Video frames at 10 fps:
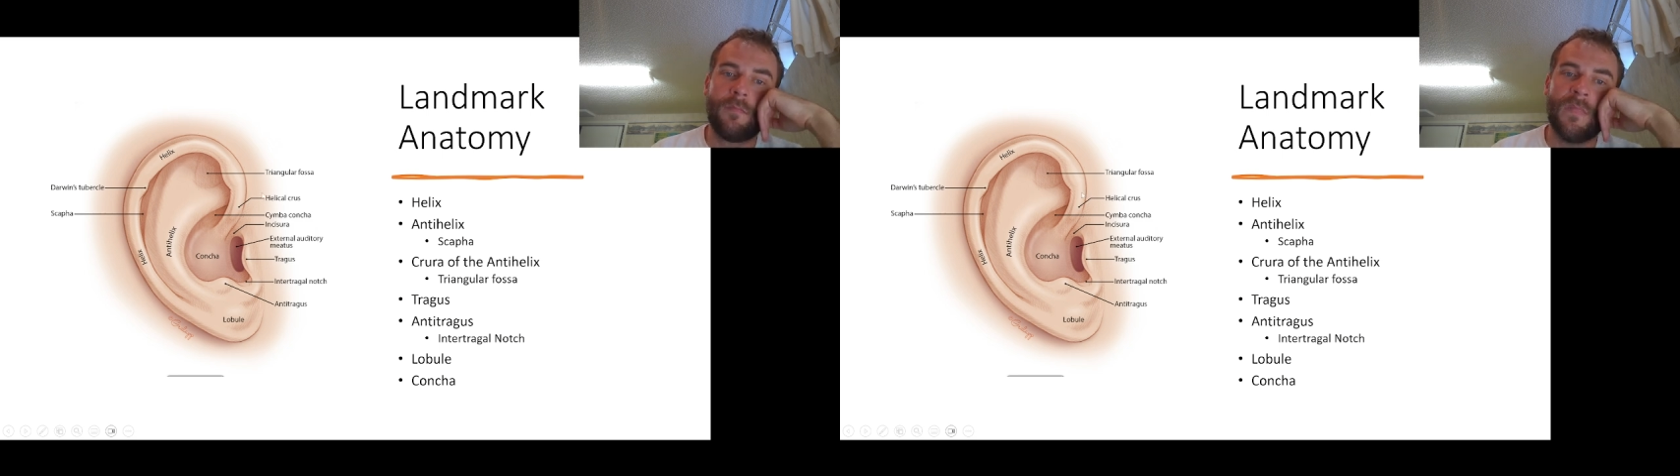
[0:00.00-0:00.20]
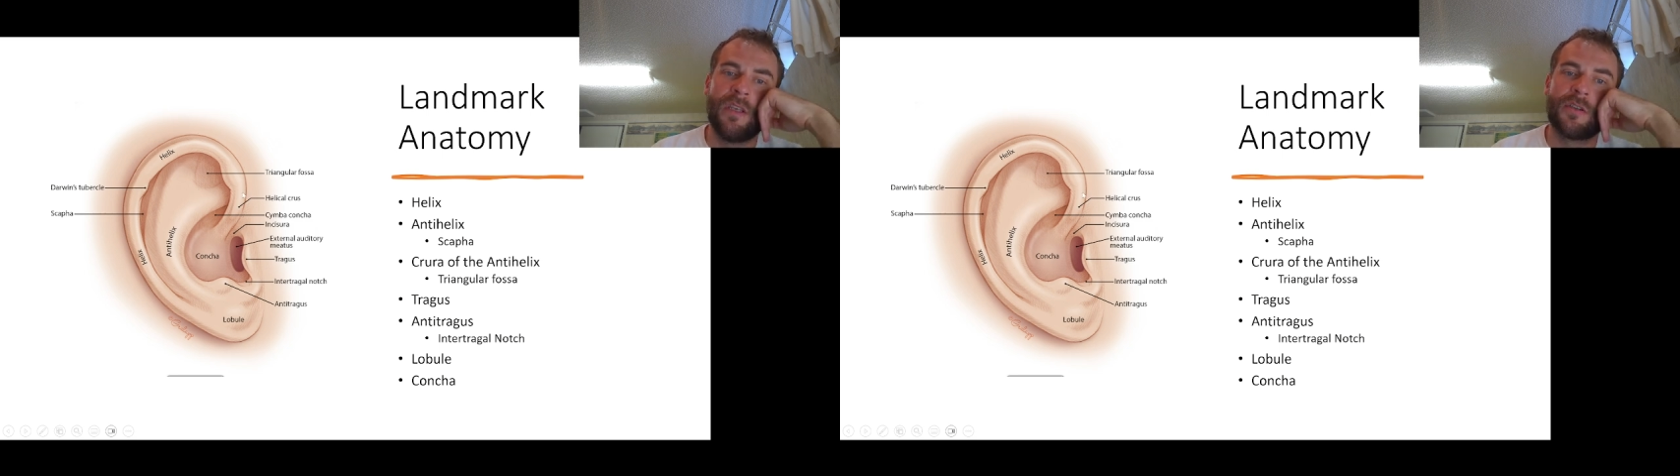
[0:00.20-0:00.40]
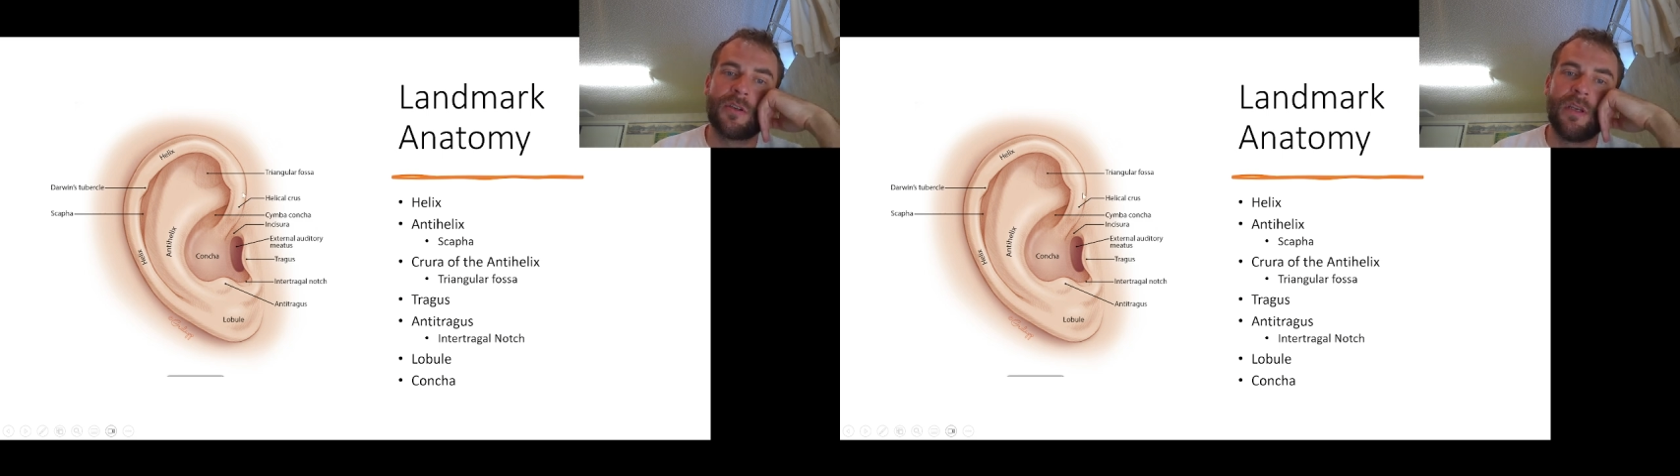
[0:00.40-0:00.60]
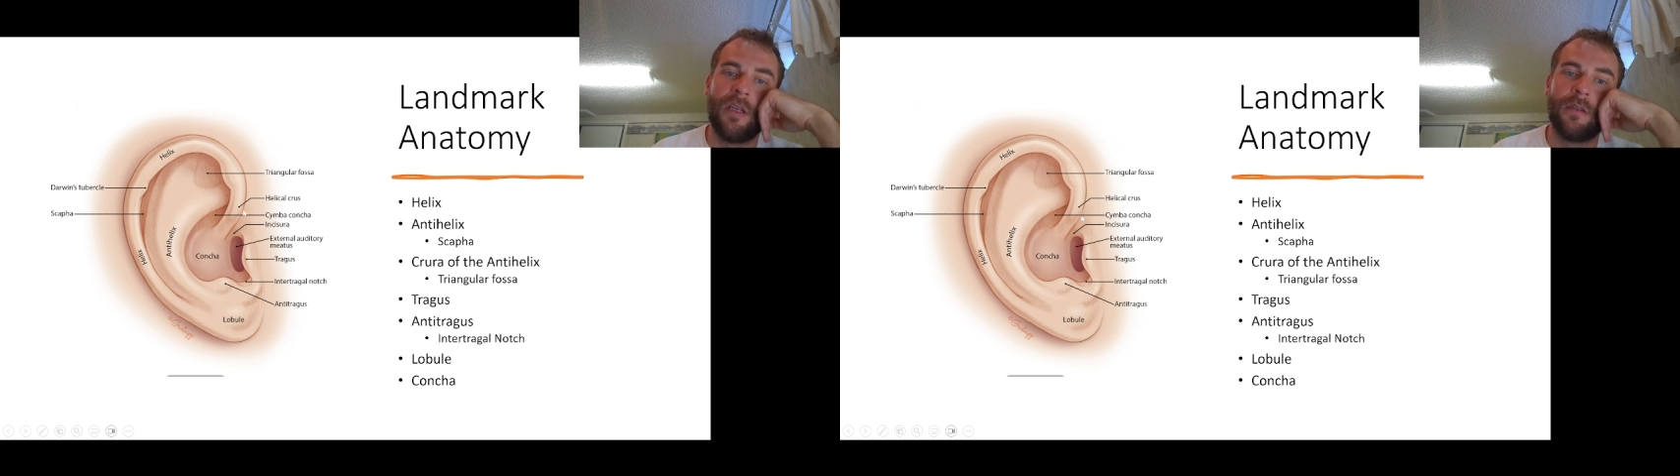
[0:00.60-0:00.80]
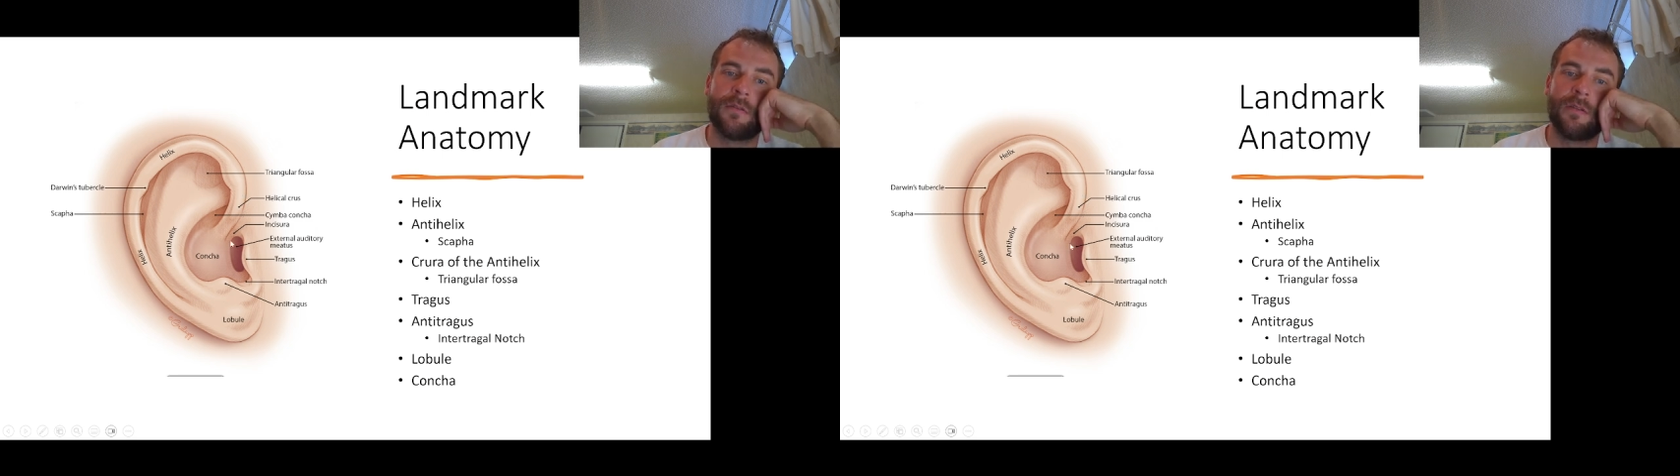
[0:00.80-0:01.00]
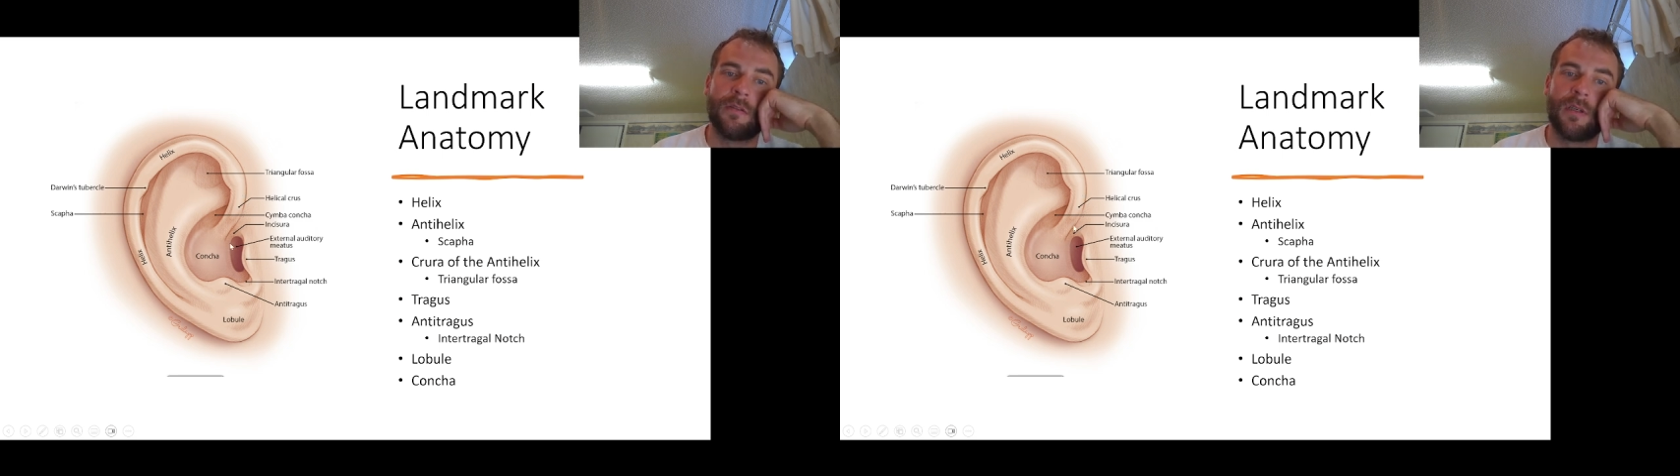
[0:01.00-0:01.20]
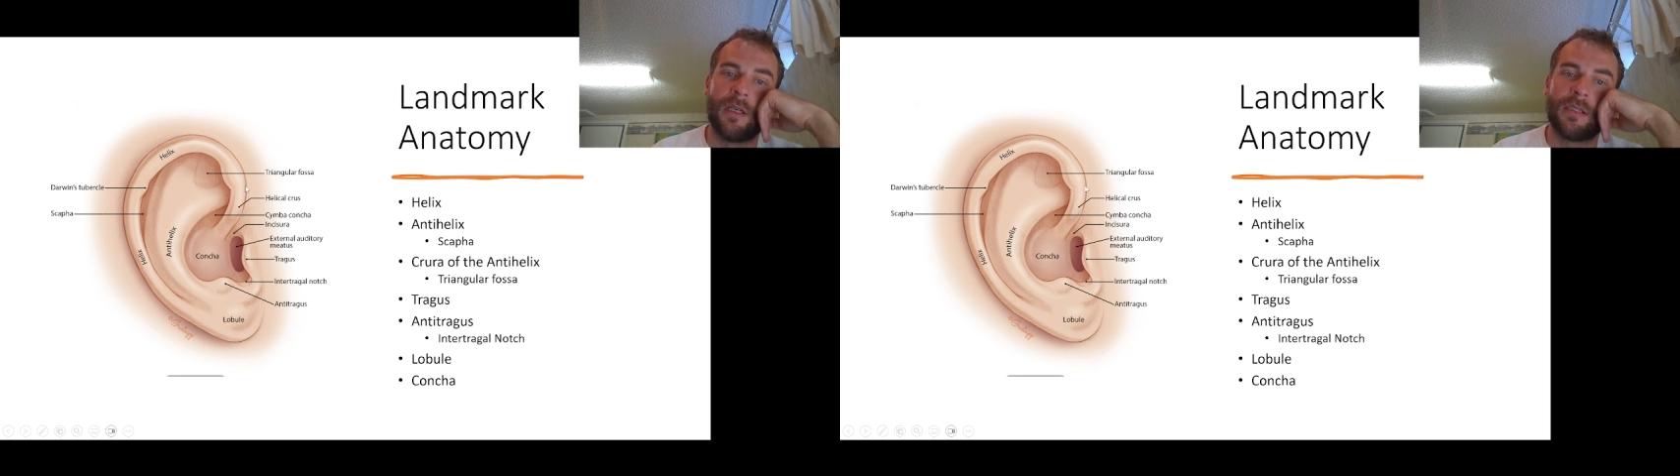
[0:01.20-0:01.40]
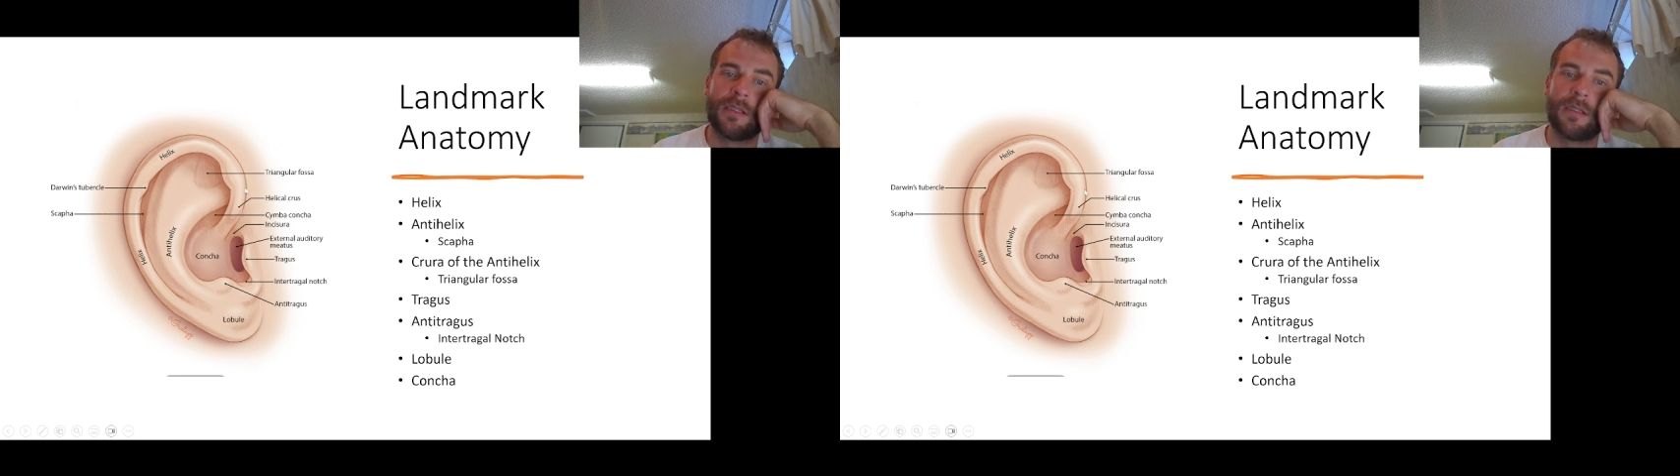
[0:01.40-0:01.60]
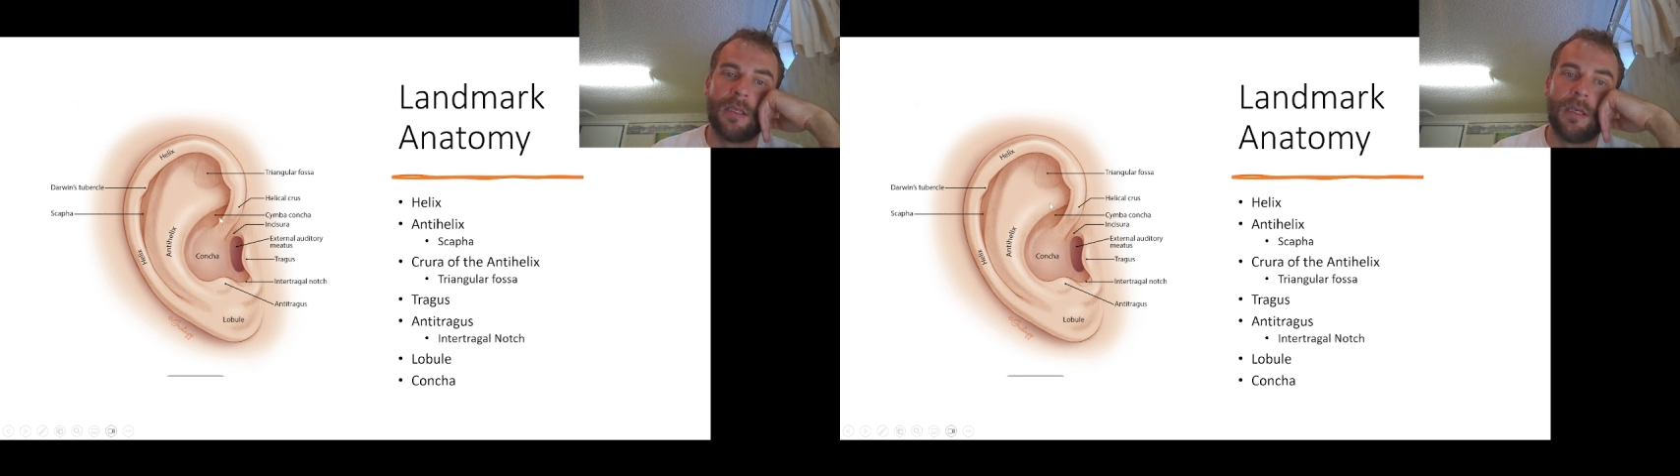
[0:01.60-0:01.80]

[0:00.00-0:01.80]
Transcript: Here's your helical crus.